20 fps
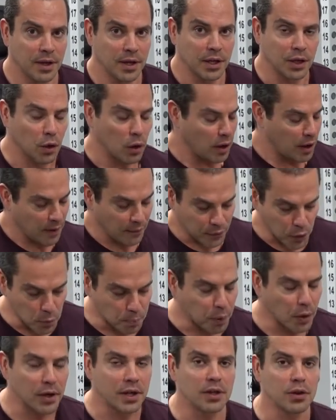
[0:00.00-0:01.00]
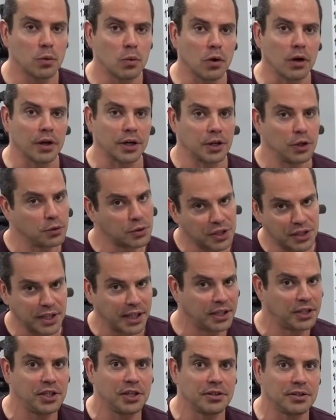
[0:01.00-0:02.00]
You know, if you put in the work, you
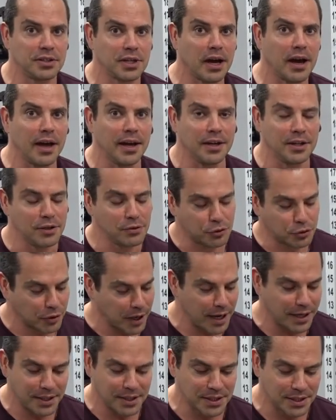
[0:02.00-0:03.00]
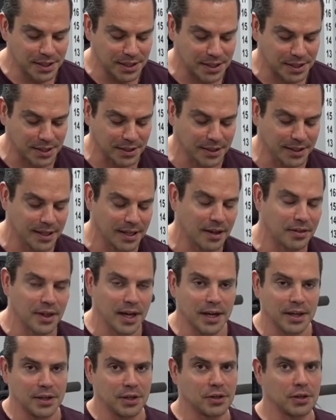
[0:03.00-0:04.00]
stick to your diet, you train consistently, I
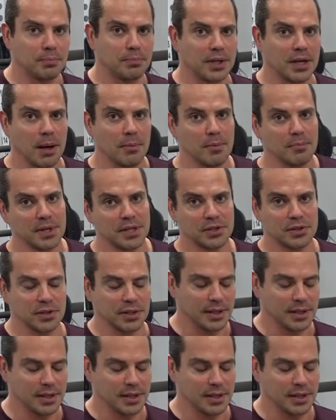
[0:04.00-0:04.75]
thought you could become a Mr.